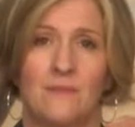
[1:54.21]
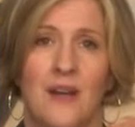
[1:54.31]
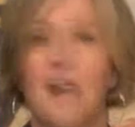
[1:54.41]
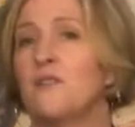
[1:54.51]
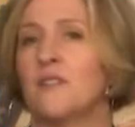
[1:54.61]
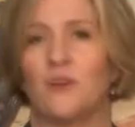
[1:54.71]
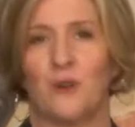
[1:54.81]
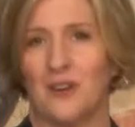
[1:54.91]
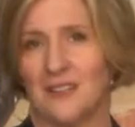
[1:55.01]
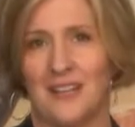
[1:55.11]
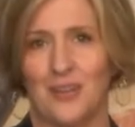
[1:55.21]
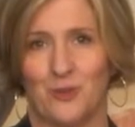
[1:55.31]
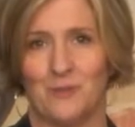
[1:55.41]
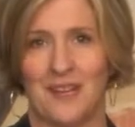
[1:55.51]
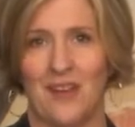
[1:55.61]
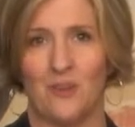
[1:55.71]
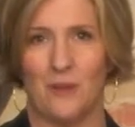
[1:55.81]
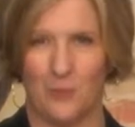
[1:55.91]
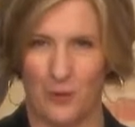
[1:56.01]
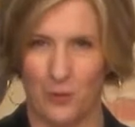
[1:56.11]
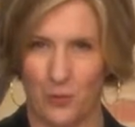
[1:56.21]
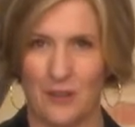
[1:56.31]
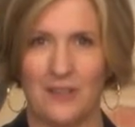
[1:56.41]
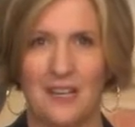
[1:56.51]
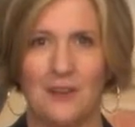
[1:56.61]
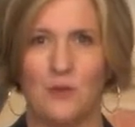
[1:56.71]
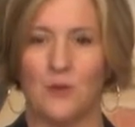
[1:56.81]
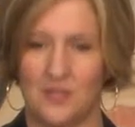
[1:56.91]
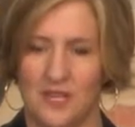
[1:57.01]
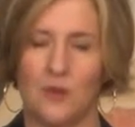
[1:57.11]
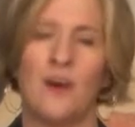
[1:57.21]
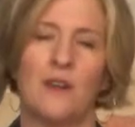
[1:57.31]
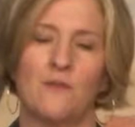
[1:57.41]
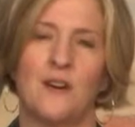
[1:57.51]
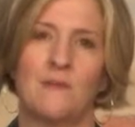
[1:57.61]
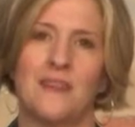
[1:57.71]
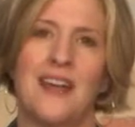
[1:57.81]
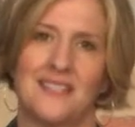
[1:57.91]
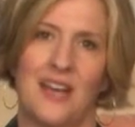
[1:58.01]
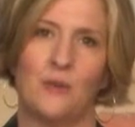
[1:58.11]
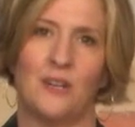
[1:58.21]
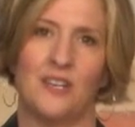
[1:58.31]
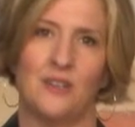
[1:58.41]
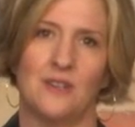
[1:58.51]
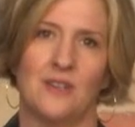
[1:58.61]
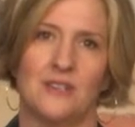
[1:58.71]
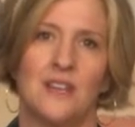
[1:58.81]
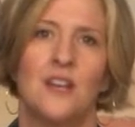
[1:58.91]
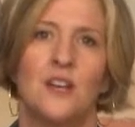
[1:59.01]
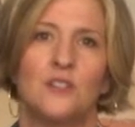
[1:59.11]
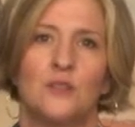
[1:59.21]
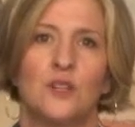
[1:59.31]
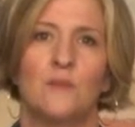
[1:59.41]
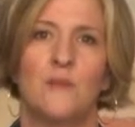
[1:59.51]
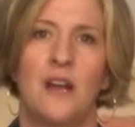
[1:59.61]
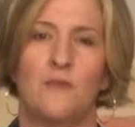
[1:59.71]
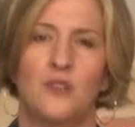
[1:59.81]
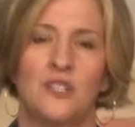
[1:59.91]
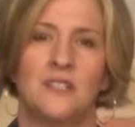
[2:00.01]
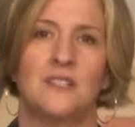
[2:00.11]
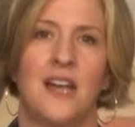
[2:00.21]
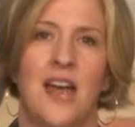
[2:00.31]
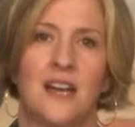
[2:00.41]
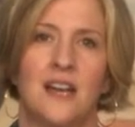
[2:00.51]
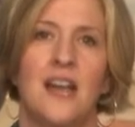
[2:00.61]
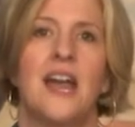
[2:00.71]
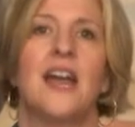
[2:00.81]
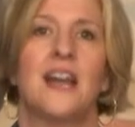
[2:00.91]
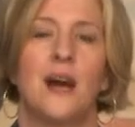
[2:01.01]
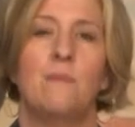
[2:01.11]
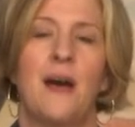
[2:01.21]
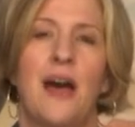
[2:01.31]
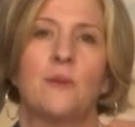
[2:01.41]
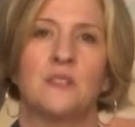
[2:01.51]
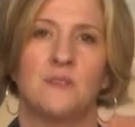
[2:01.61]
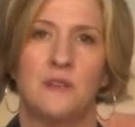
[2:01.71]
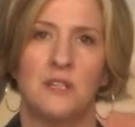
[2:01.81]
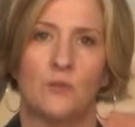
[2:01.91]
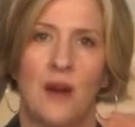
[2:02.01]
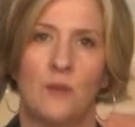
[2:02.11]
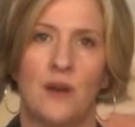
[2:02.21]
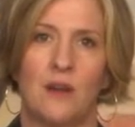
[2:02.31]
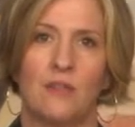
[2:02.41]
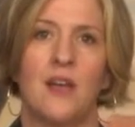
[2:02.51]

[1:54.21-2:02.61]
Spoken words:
I feel like we were in a classroom together, but if you were sitting right in front of me, that's how we're going to do this. So turn me off for just a sec and come back with something to write with